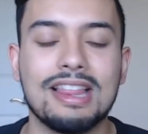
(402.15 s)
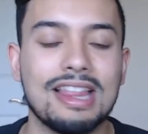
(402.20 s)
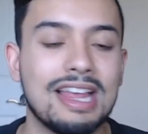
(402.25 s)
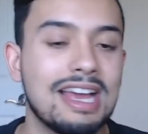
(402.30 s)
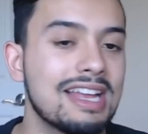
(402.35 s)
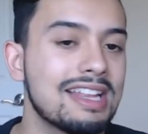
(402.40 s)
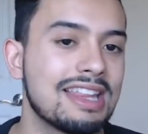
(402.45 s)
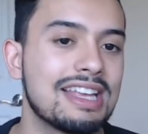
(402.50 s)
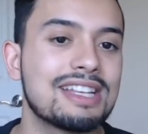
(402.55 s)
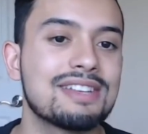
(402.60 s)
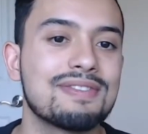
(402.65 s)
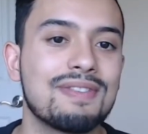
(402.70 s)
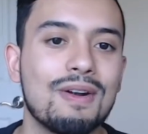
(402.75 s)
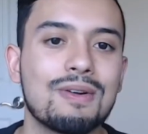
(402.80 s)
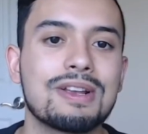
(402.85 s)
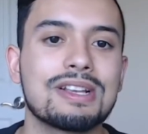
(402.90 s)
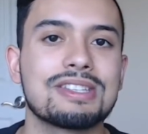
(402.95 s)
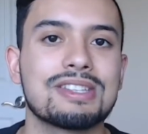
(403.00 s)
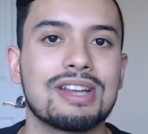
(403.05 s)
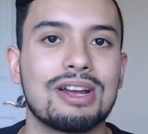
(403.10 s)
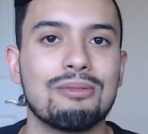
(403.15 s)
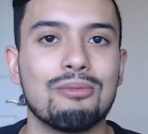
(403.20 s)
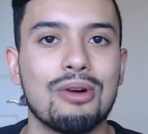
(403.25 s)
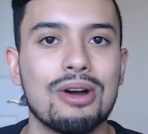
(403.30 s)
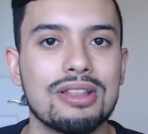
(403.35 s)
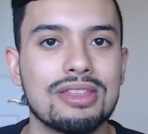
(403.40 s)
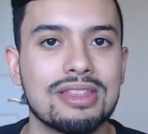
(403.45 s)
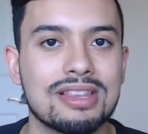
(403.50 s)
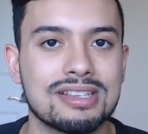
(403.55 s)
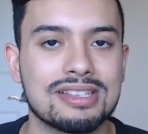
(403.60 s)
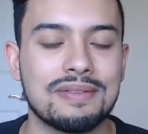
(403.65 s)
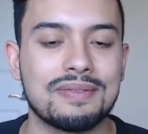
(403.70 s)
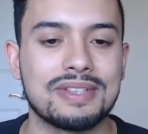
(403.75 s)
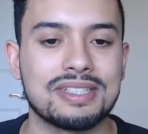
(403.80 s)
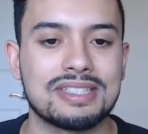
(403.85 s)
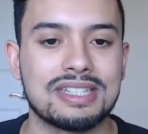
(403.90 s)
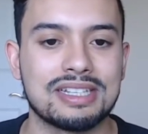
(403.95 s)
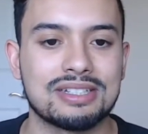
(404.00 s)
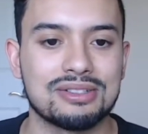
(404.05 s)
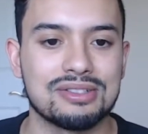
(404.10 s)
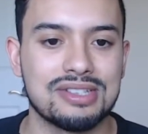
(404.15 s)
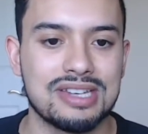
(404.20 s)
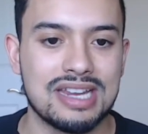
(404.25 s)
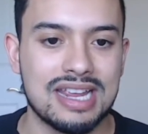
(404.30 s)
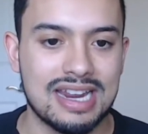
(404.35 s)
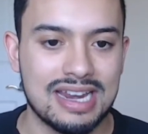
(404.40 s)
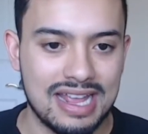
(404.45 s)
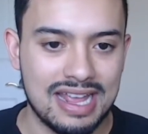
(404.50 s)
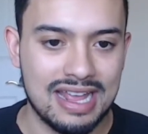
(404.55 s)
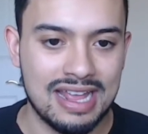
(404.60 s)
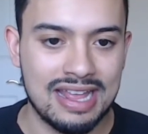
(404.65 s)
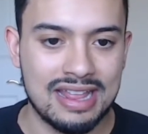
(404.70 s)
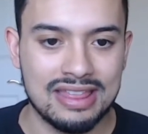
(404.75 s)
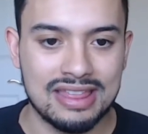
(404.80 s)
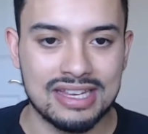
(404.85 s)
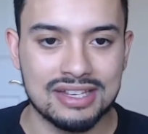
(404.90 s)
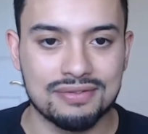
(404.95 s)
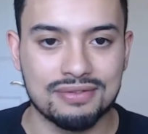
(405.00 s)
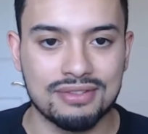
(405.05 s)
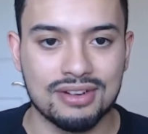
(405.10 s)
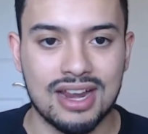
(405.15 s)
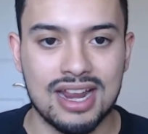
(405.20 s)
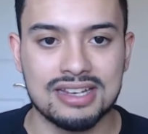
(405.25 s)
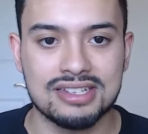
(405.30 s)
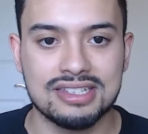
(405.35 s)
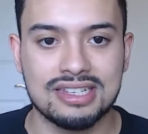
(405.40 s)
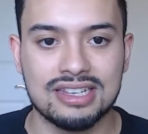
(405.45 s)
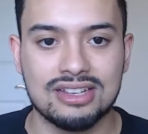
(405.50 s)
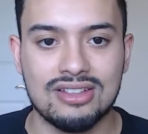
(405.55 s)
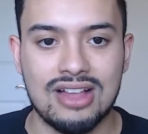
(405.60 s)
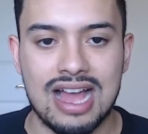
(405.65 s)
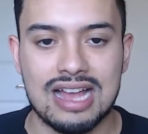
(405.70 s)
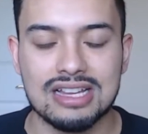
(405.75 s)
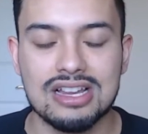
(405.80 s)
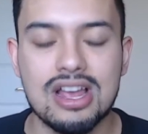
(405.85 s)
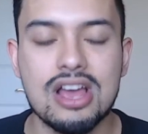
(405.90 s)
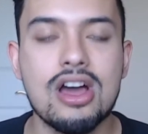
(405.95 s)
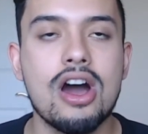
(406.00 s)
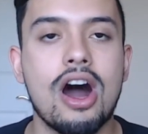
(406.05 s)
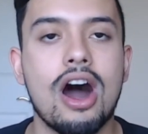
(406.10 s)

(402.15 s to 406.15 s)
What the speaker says: let's focus on what the 76ers need in this free agency class.